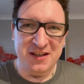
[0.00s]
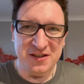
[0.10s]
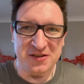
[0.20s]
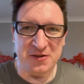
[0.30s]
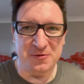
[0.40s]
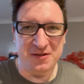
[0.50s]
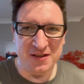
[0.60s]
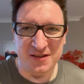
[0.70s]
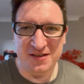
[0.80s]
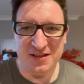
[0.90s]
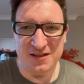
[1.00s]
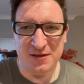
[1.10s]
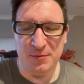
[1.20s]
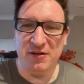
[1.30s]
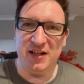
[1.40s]
So the Sisters
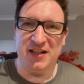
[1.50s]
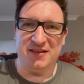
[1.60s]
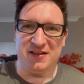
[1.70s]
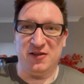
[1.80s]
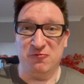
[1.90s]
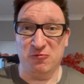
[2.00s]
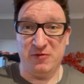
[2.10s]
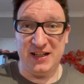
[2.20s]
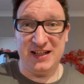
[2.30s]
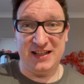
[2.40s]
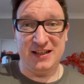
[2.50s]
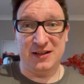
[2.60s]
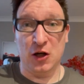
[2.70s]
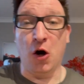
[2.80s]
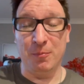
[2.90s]
Mirror is a really
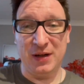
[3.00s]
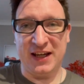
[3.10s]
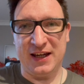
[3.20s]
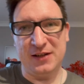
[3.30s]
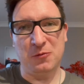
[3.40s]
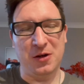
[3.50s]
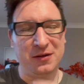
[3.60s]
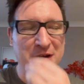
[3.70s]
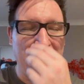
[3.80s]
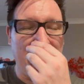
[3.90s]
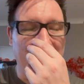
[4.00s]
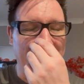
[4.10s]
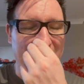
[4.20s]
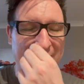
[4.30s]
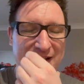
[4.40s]
complicated one,
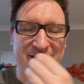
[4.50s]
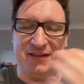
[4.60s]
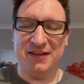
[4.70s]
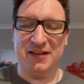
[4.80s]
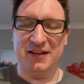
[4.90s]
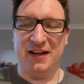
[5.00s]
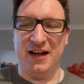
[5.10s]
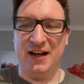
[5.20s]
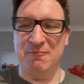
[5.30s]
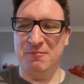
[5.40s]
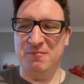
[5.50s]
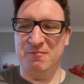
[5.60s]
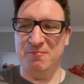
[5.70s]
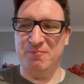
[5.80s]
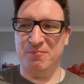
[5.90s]
and
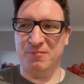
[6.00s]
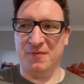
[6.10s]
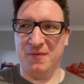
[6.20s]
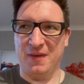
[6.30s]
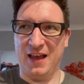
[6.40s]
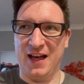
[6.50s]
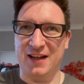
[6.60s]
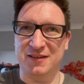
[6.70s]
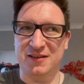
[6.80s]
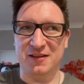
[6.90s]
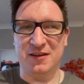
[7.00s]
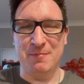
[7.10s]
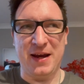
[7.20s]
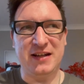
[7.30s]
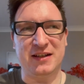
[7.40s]
the
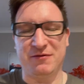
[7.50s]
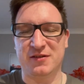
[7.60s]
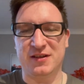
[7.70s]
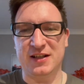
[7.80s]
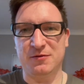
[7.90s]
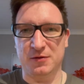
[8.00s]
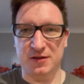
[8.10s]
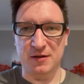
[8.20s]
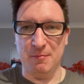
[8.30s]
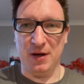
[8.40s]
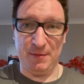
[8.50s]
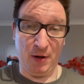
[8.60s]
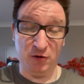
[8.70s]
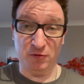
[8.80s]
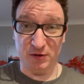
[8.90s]
main differences was my
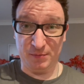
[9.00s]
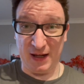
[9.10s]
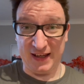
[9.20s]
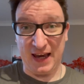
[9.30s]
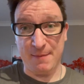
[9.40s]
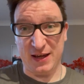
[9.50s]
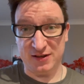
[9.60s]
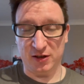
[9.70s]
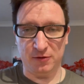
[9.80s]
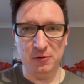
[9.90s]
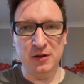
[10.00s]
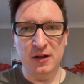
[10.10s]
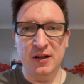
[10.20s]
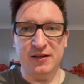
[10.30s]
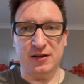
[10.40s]
opponent was playing MSU,
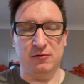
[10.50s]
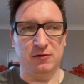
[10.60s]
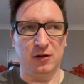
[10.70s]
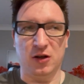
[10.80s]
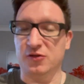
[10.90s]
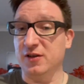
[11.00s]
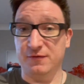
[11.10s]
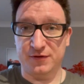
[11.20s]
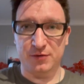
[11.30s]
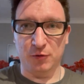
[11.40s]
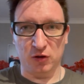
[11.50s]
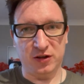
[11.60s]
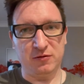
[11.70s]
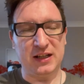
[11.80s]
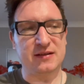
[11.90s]
so lots of small
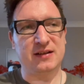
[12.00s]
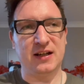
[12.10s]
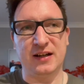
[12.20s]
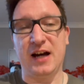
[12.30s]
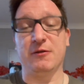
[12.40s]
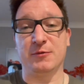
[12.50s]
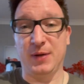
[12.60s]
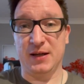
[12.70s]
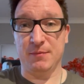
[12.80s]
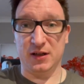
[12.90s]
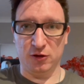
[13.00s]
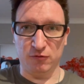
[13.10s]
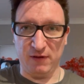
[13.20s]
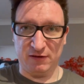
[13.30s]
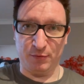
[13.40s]
units, and I was playing my 2
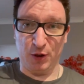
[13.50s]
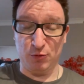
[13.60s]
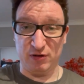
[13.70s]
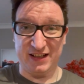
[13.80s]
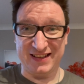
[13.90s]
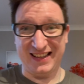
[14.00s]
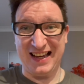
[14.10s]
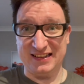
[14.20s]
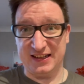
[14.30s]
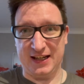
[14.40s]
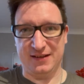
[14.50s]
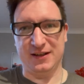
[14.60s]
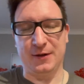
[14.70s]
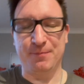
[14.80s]
Retributor bricks and a Castigator.